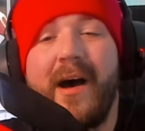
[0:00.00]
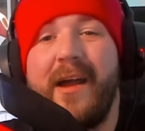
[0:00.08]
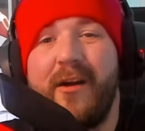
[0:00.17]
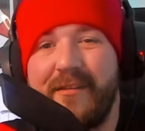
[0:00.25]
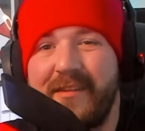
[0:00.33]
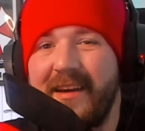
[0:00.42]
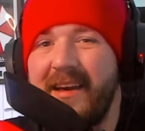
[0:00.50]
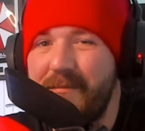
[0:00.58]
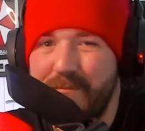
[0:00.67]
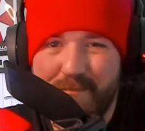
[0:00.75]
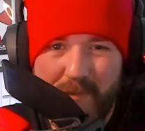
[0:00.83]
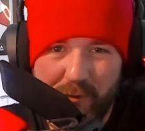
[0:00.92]
And I think
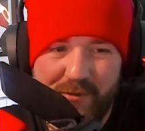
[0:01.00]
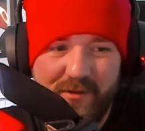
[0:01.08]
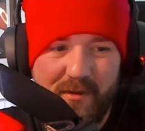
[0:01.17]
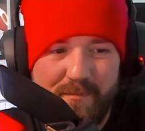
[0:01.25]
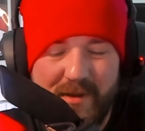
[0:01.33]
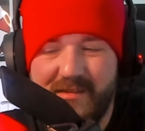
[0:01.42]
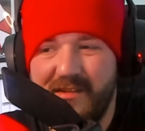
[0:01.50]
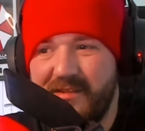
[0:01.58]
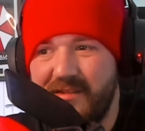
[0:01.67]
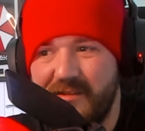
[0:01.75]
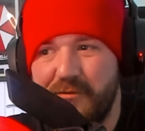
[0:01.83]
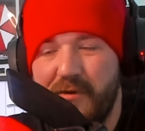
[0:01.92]
most
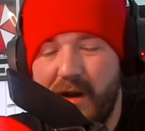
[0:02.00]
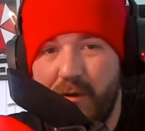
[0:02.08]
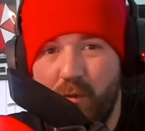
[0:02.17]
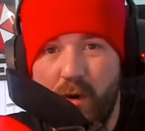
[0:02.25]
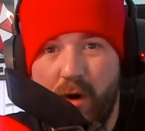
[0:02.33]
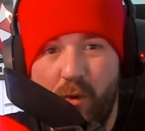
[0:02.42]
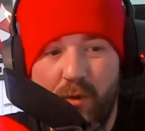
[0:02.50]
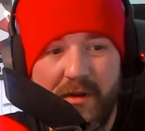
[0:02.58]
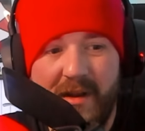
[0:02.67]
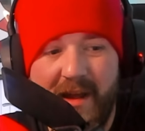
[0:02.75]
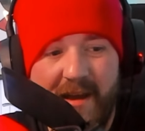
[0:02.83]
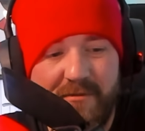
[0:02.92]
businesses around the world
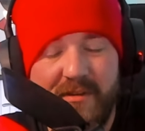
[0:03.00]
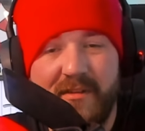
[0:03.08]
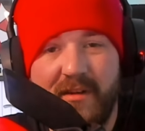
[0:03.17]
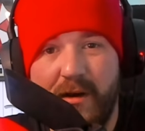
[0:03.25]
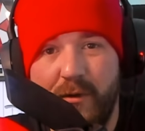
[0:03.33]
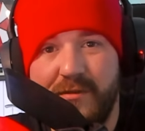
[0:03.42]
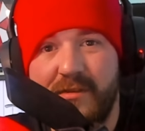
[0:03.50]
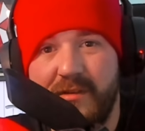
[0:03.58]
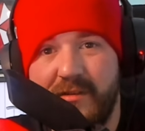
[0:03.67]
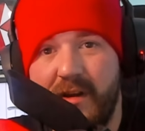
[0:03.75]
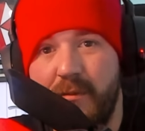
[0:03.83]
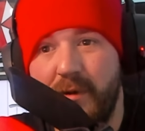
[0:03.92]
and everything else is
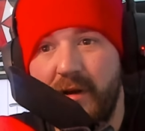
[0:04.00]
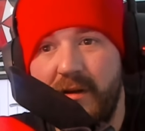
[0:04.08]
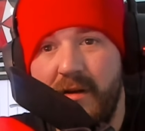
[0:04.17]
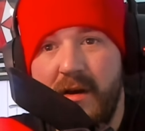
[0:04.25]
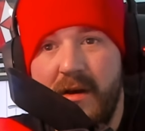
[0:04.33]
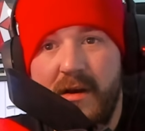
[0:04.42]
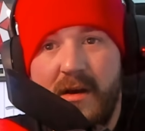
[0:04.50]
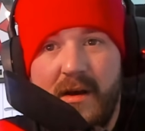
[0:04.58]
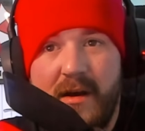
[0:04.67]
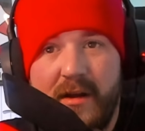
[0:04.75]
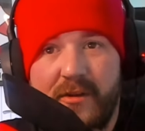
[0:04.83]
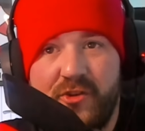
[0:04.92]
going to be
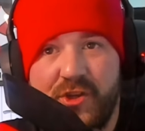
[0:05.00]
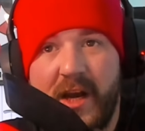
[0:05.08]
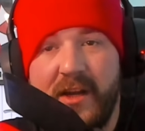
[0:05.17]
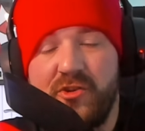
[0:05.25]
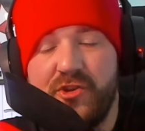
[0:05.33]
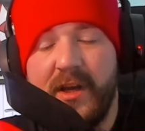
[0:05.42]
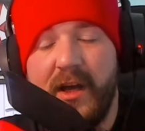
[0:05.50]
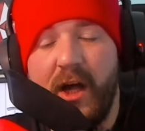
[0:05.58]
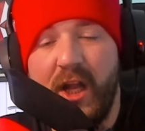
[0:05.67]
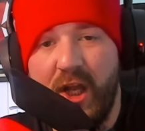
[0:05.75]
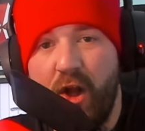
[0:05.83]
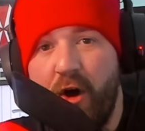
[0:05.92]
changing
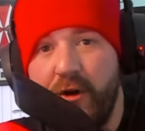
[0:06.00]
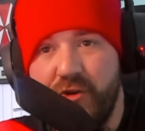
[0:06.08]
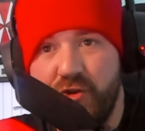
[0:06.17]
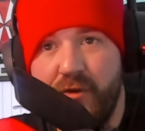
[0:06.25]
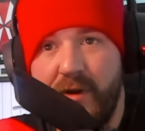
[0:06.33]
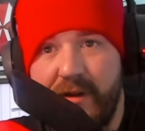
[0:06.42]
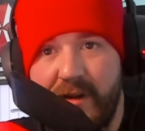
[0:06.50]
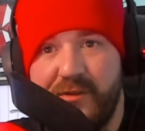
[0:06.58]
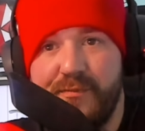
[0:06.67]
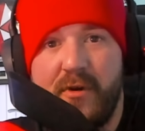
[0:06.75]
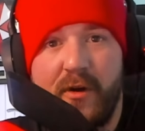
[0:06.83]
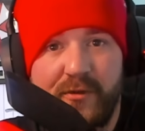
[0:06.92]
a lot during this
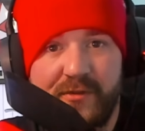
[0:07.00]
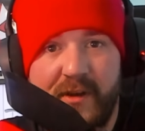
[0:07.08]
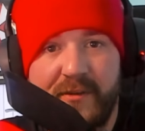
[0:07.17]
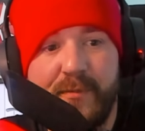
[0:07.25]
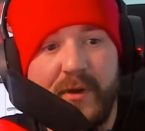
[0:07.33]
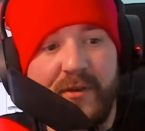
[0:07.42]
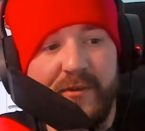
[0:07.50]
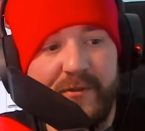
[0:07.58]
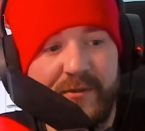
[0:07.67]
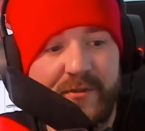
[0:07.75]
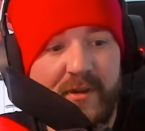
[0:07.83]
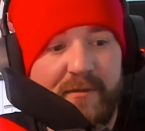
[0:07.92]
process,
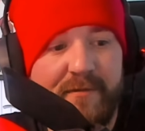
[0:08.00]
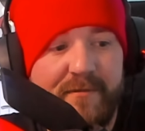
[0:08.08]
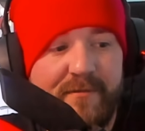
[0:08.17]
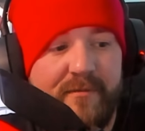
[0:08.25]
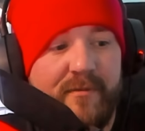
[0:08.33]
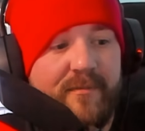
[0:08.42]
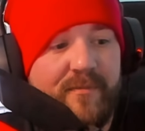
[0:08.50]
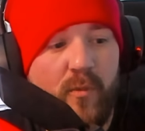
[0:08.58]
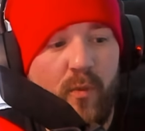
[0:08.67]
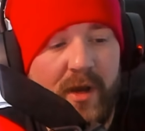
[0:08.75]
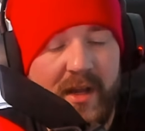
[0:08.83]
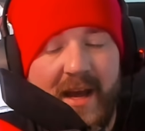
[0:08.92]
because if
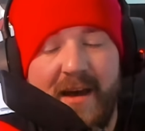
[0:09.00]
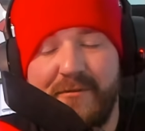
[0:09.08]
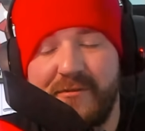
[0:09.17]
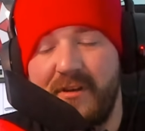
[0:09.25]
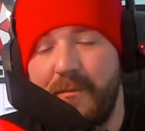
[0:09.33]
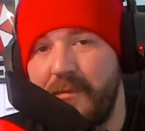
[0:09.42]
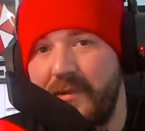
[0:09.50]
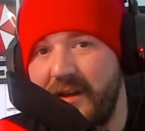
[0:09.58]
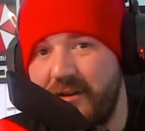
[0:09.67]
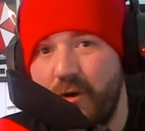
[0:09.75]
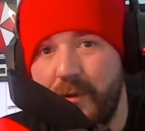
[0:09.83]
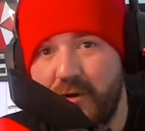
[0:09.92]
we're going to have some
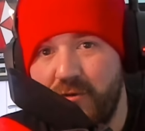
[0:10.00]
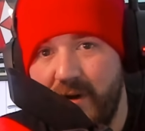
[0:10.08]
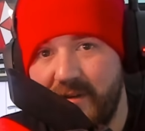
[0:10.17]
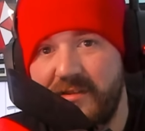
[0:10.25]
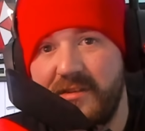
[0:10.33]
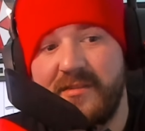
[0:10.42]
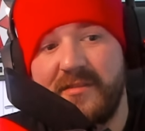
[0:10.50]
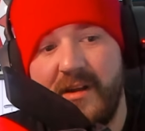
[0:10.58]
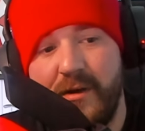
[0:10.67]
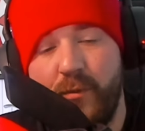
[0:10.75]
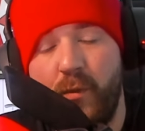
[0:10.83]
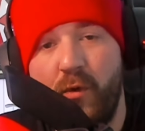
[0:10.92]
economic crisis,
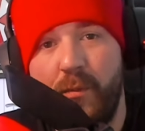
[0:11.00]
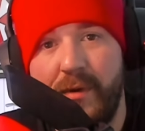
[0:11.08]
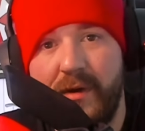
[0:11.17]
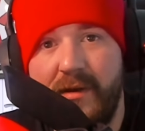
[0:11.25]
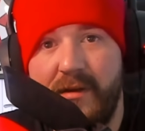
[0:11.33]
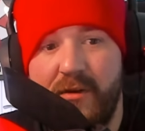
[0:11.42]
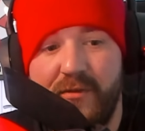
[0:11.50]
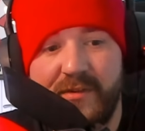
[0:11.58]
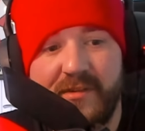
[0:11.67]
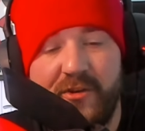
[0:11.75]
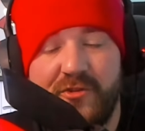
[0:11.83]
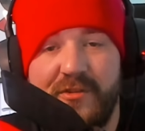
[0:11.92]
there will be a
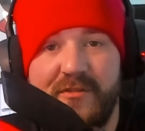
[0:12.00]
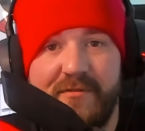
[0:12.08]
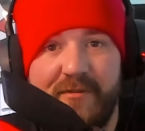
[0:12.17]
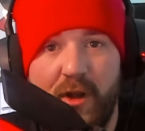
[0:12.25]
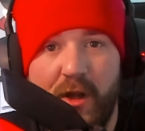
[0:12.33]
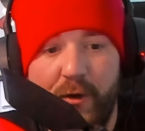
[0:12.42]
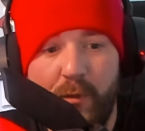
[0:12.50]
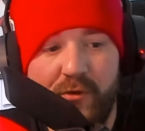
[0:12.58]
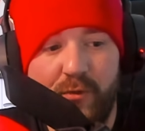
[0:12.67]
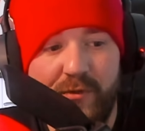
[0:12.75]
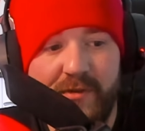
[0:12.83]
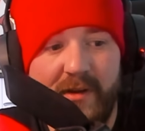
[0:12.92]
recession to follow,
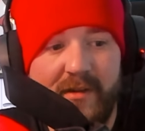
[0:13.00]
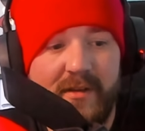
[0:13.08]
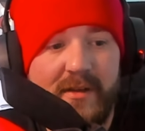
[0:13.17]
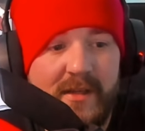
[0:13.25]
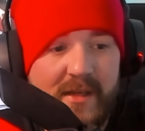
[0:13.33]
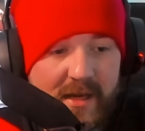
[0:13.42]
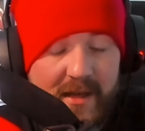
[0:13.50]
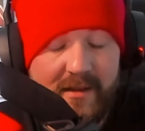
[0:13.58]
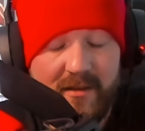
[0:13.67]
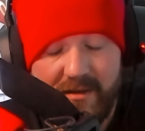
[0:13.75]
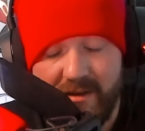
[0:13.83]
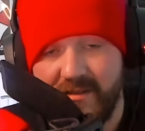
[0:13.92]
which will take
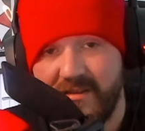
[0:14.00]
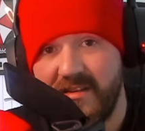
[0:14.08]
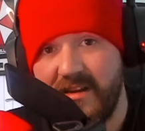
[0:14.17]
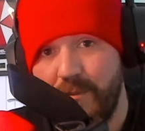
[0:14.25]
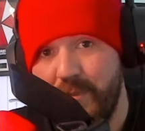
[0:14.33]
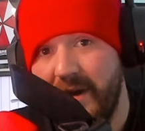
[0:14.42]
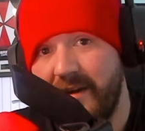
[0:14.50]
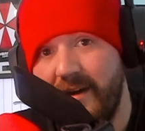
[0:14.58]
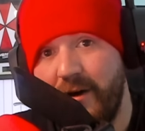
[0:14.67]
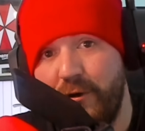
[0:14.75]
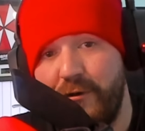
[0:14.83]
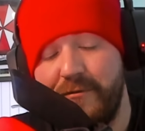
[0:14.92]
years to get back
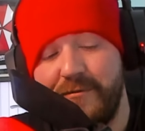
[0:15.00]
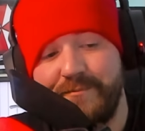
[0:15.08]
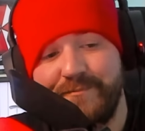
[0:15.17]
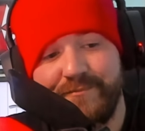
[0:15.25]
out of.